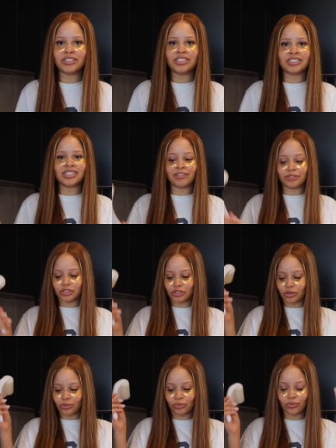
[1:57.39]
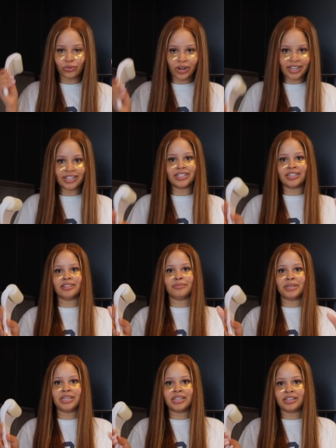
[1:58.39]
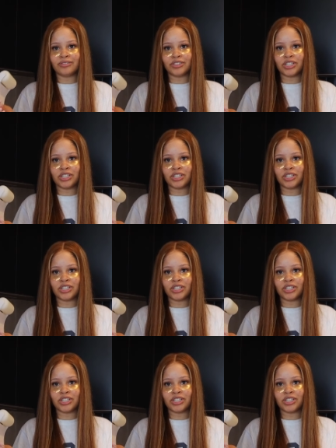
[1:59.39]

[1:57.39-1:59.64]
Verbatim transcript: doesn't have to start right in the beginning of